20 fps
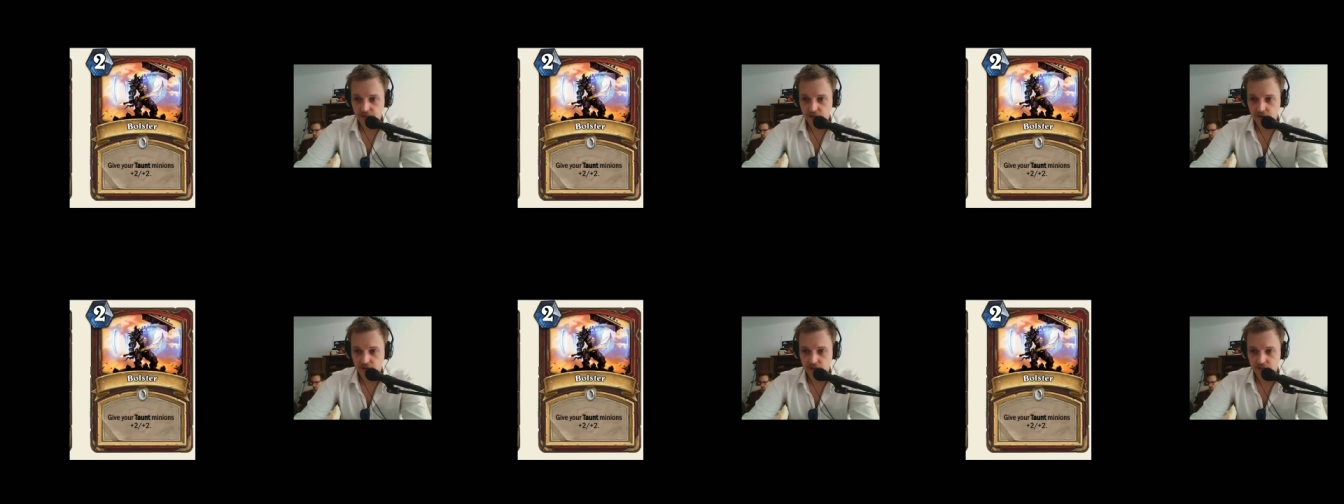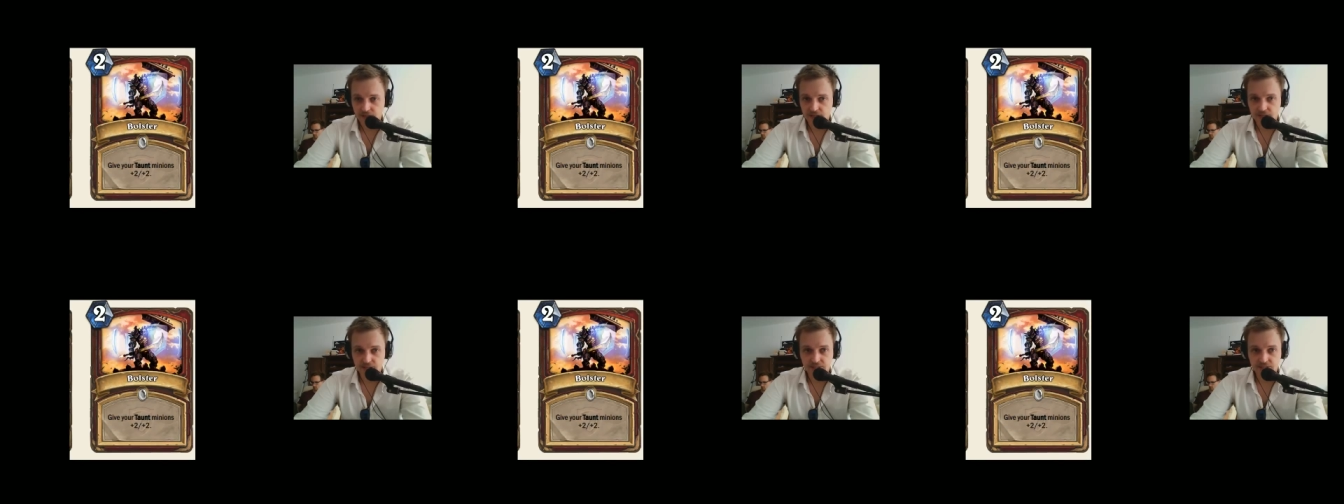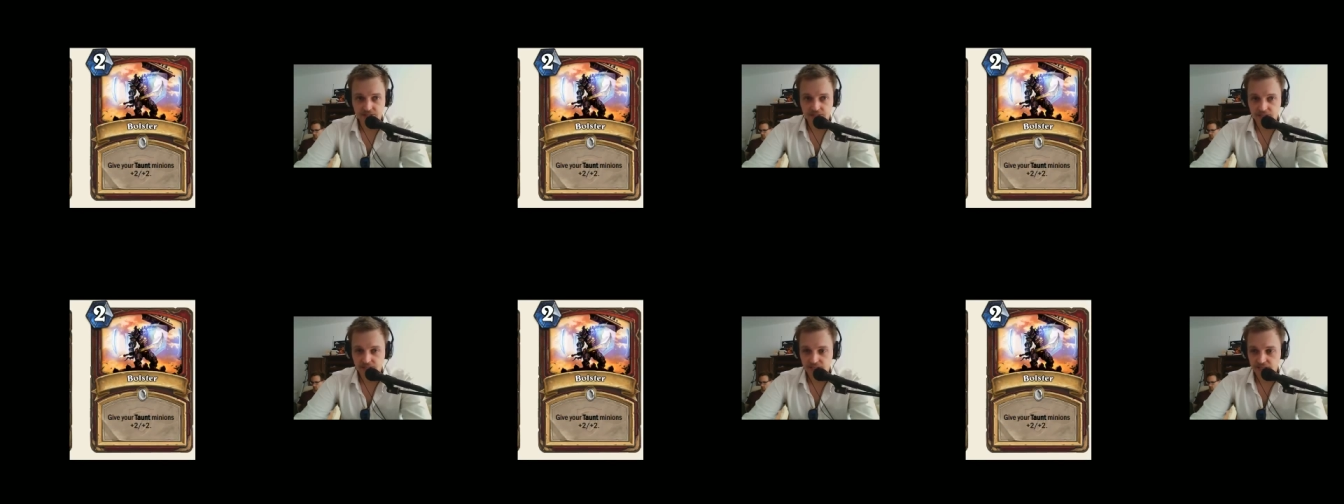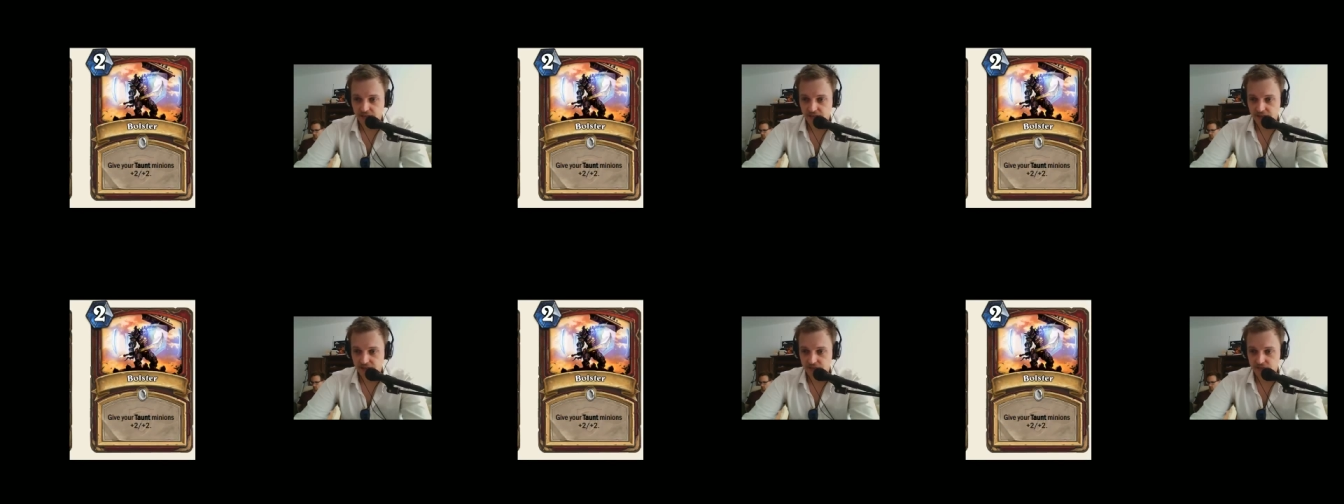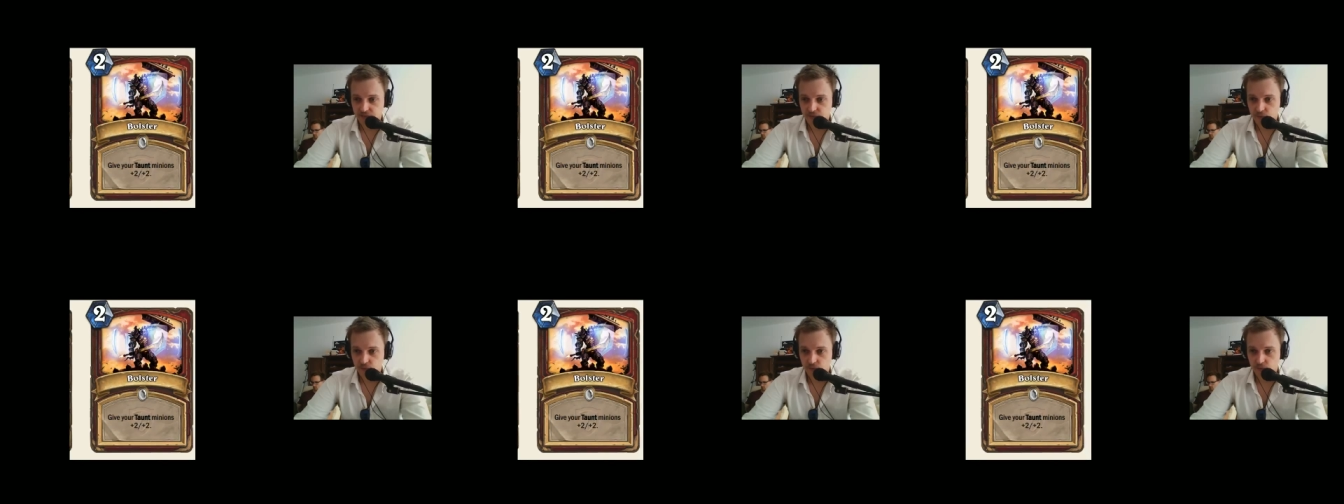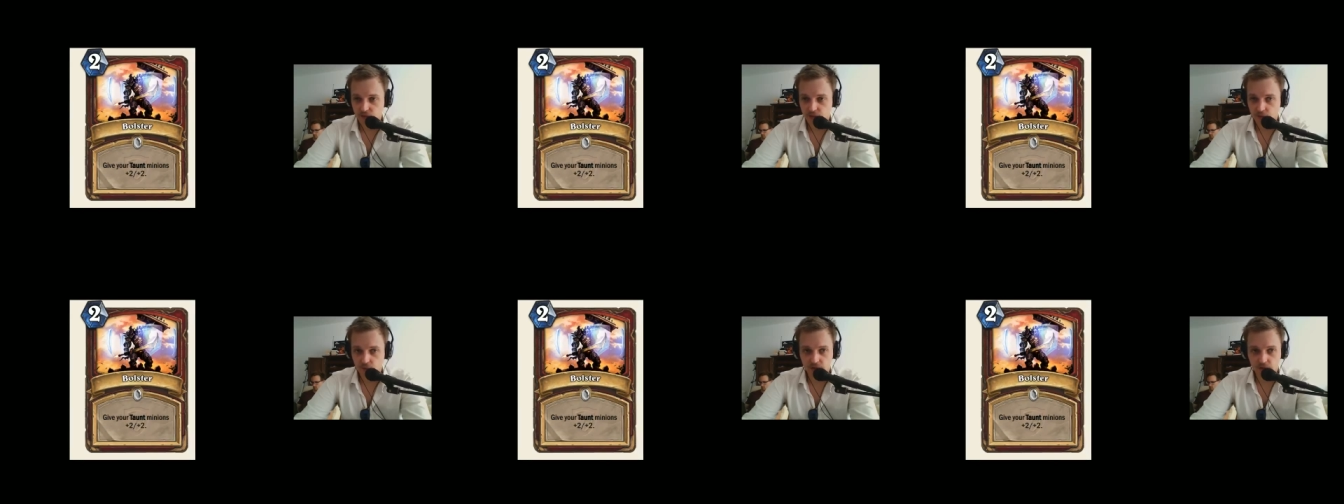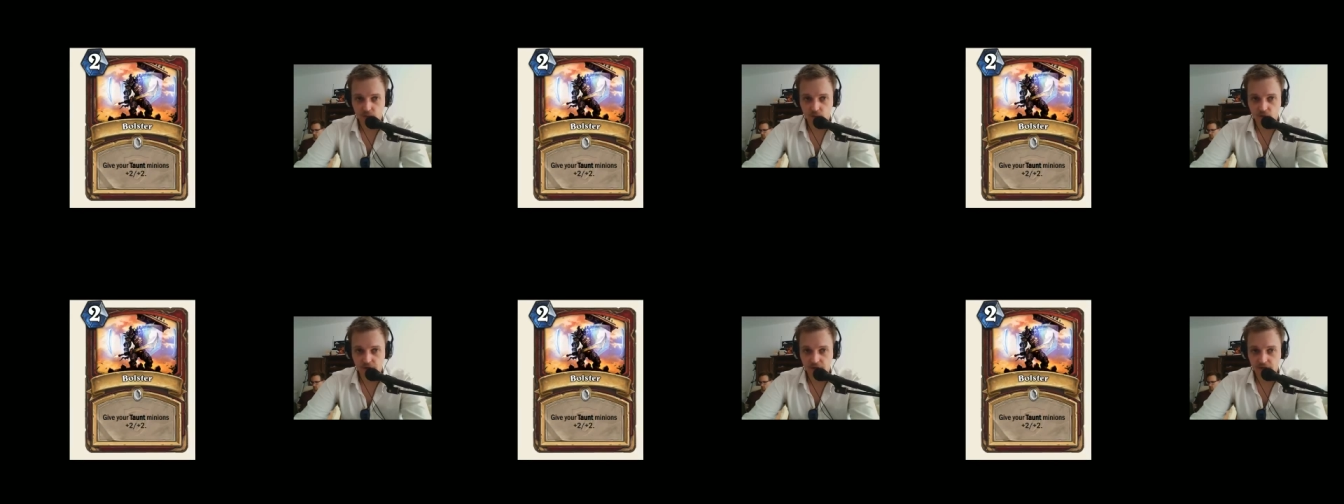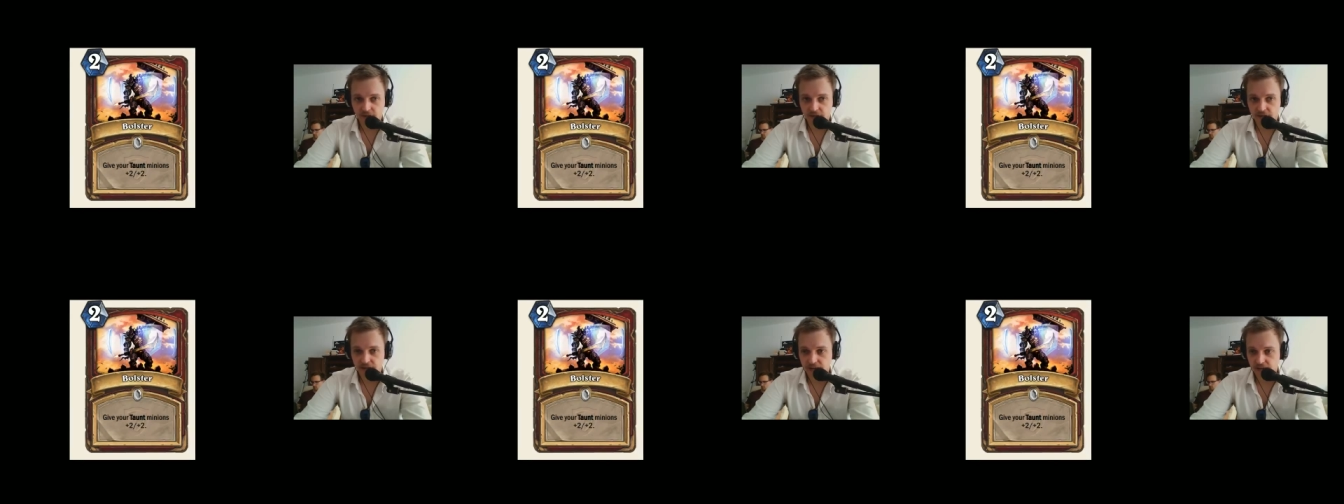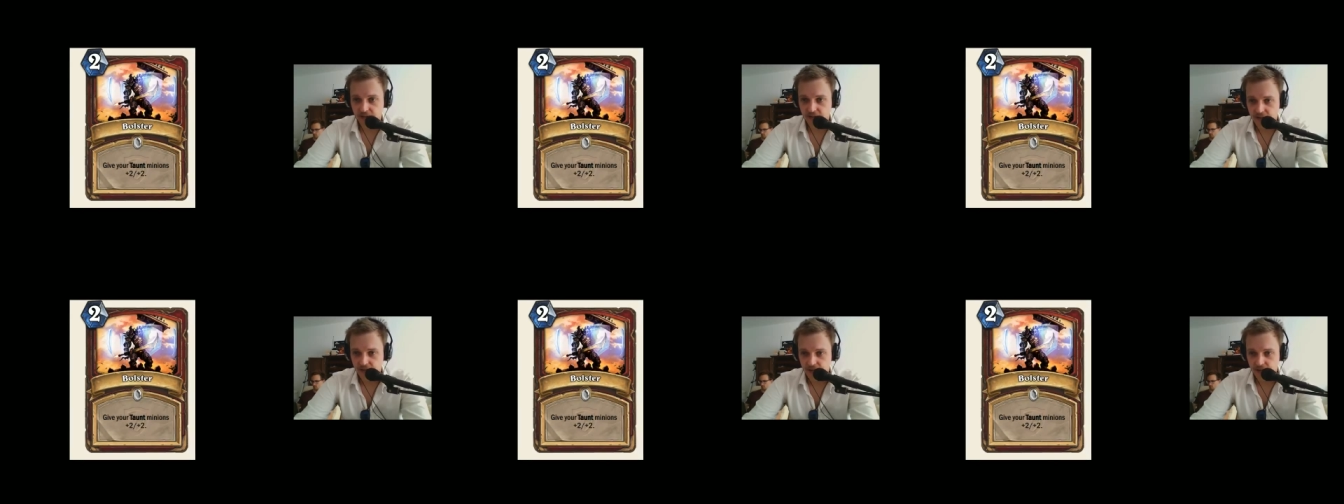Okay, then there's this card, this really weird warrior card.